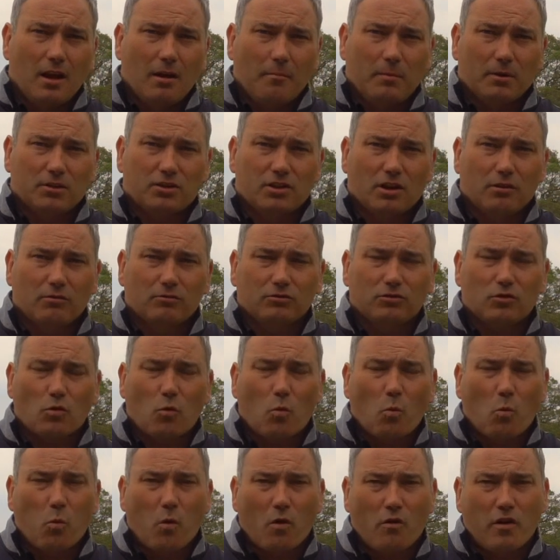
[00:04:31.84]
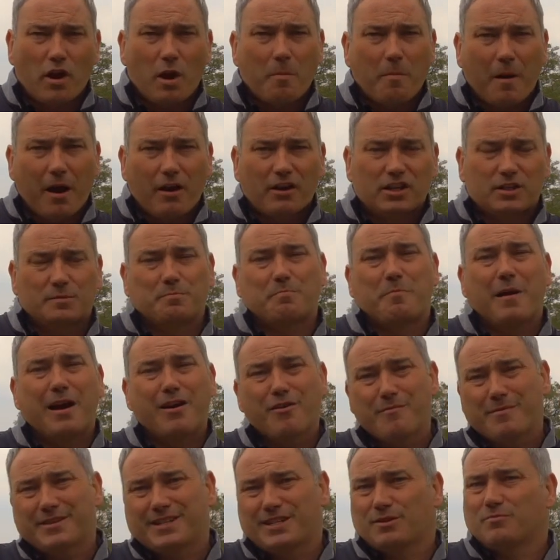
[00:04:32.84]
But don't worry about
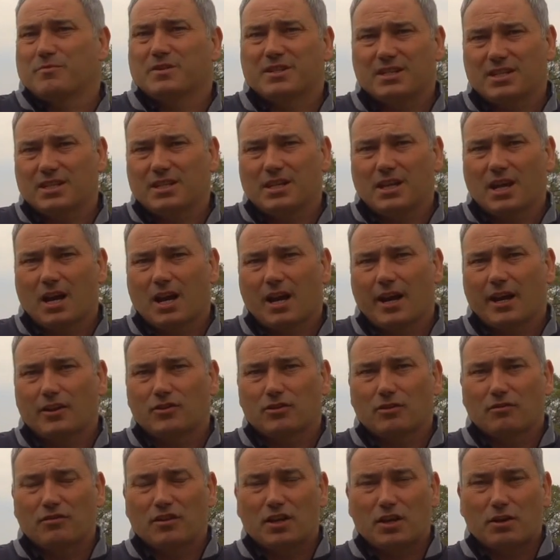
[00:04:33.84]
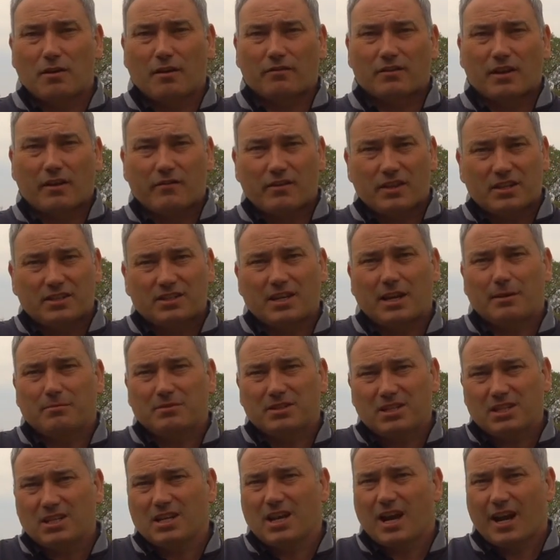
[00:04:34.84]
experimenting with tee height and don't think you have to have it the same
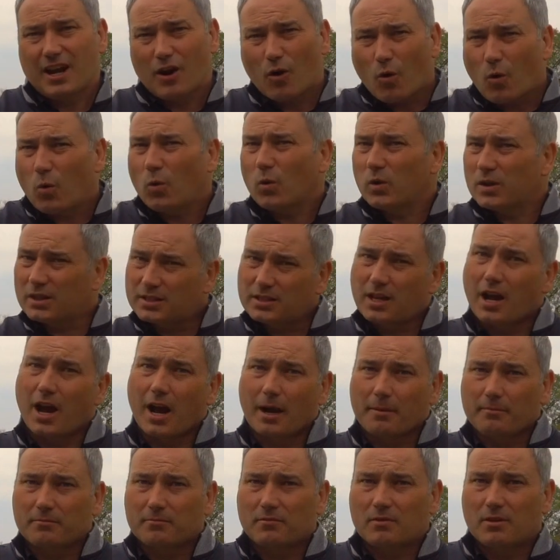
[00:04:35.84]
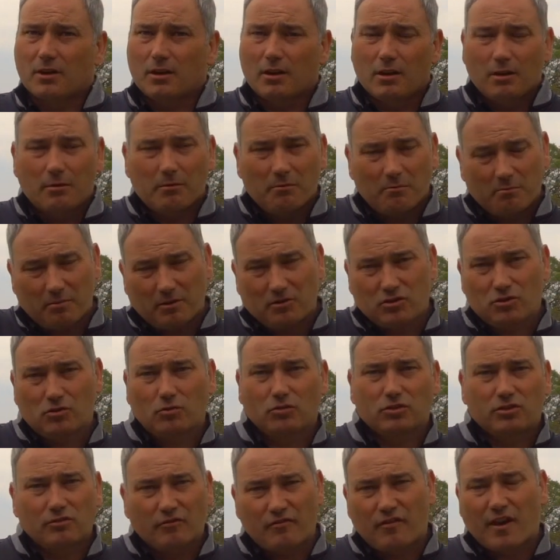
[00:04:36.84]
tee height all the time. Be
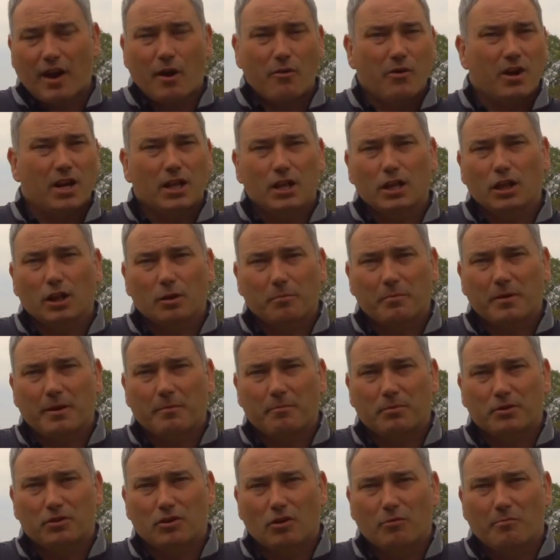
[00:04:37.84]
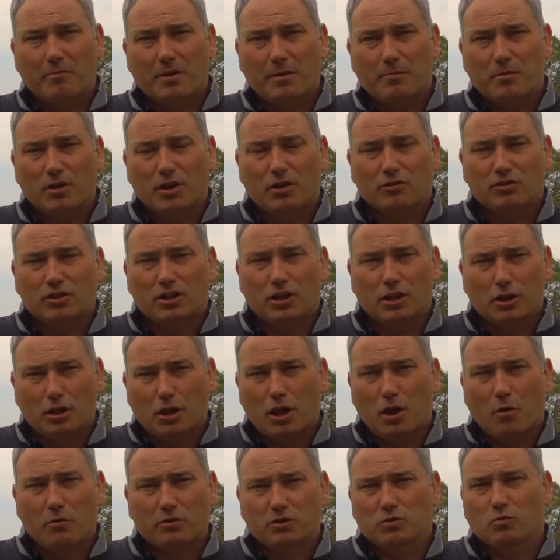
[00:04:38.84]
sure to vary it a little bit, but don't maybe go to the
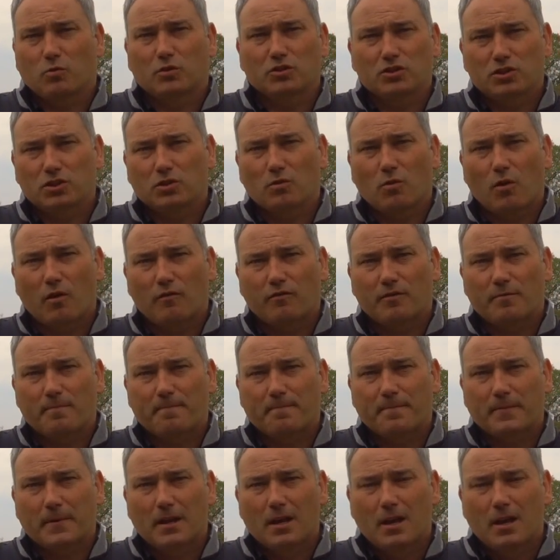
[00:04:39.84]
lowest one too often.